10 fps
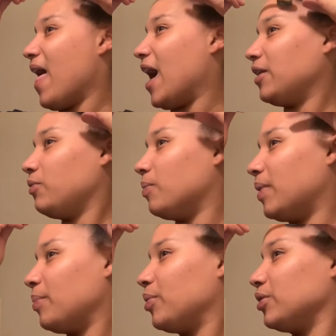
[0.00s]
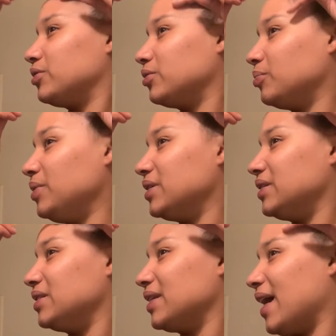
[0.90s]
I don't want my personal
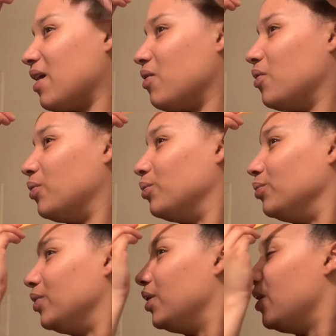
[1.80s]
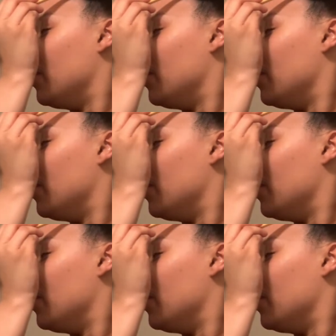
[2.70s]
business out on